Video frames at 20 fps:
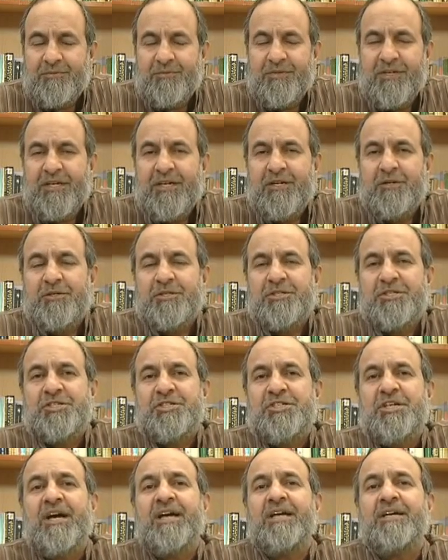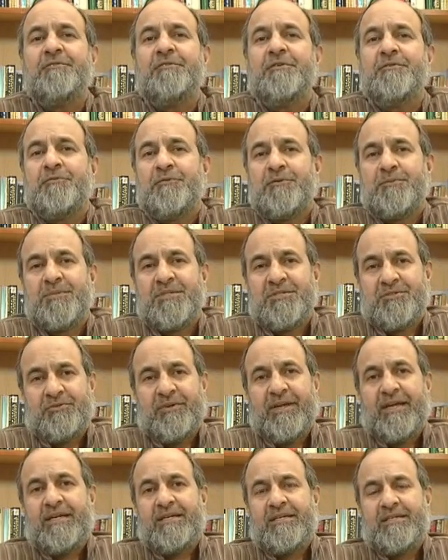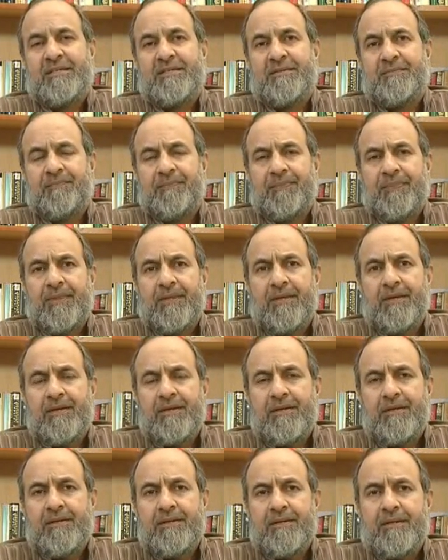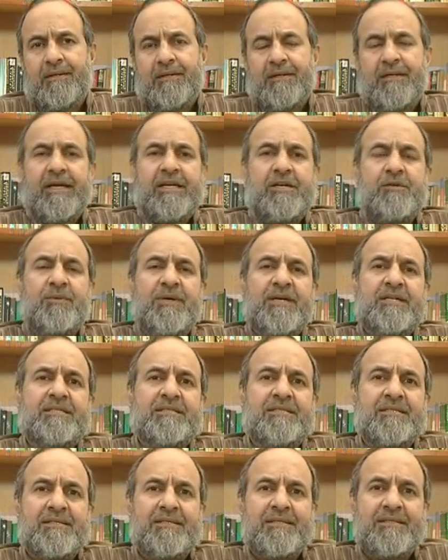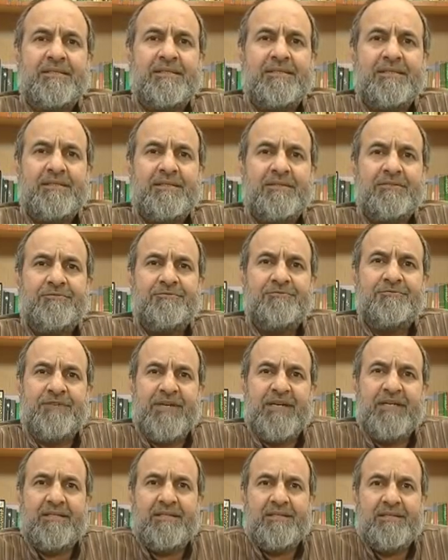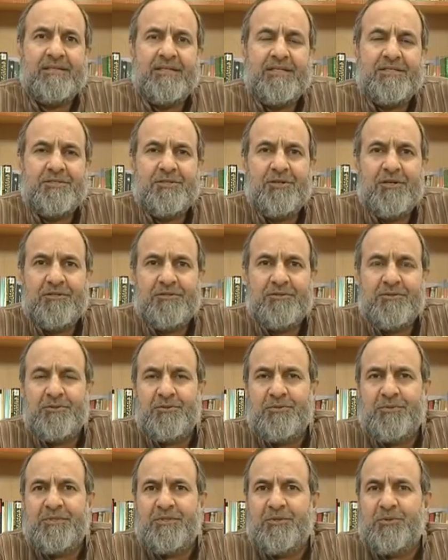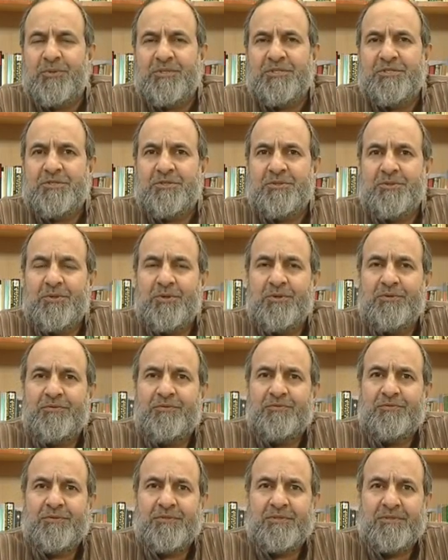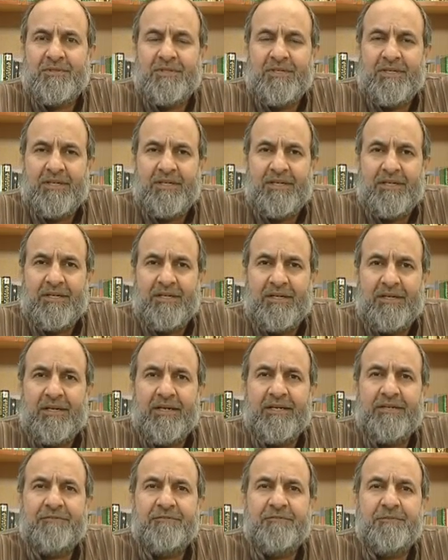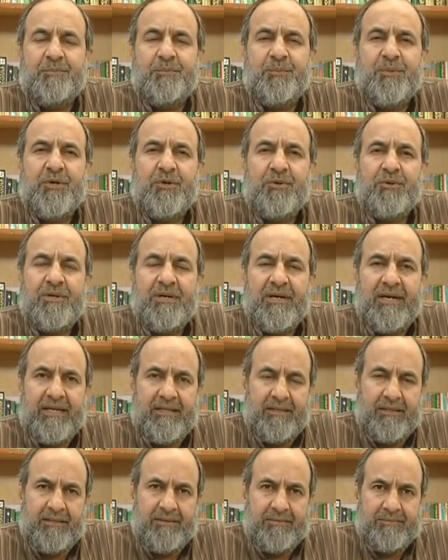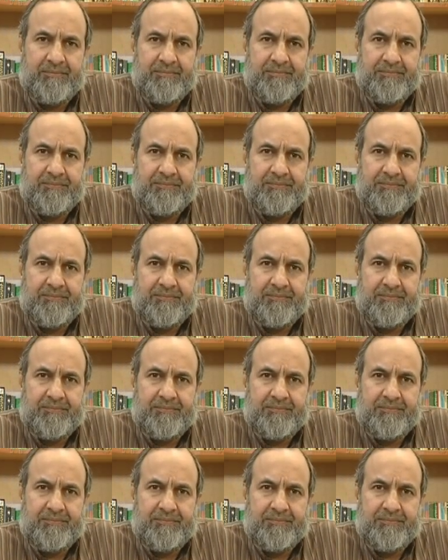We cannot shy away from this reality. Likewise, faith has got to do with the question of life beyond death.